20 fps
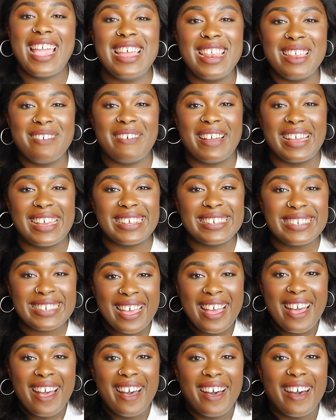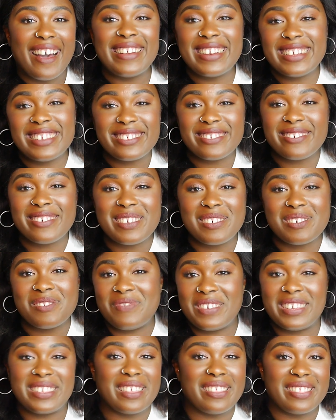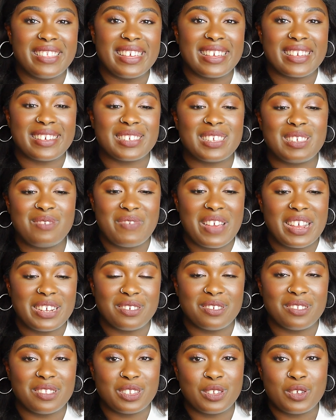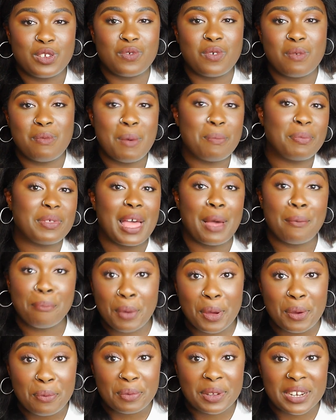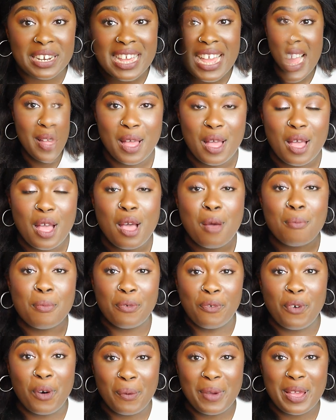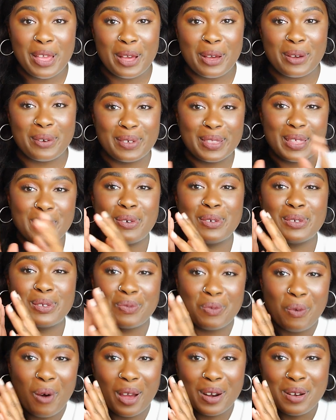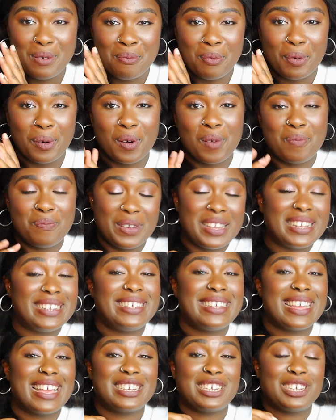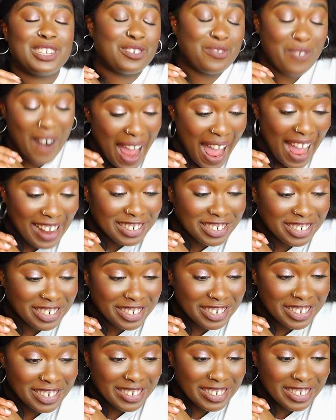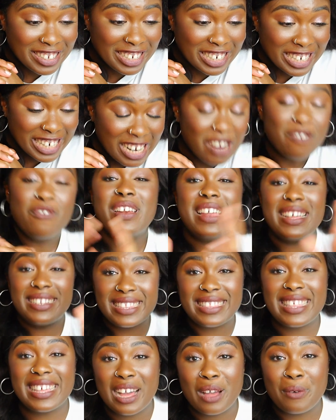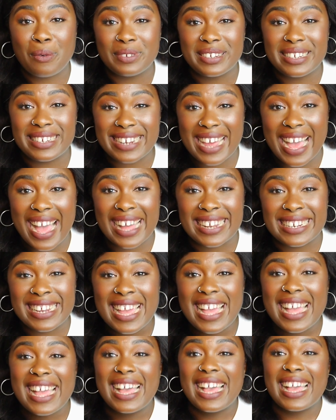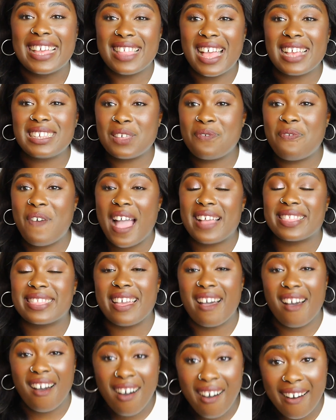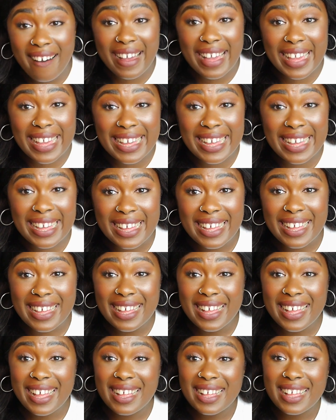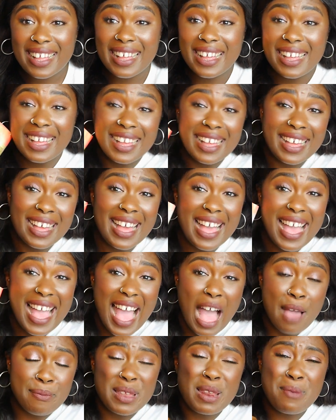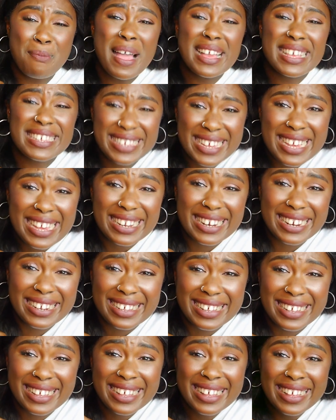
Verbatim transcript: Anyways, I just thought it would be something special to remember that moment. Before we go, there was one more BTS trash related thing I wanted to add, and that's the fact that I I'm in a magazine.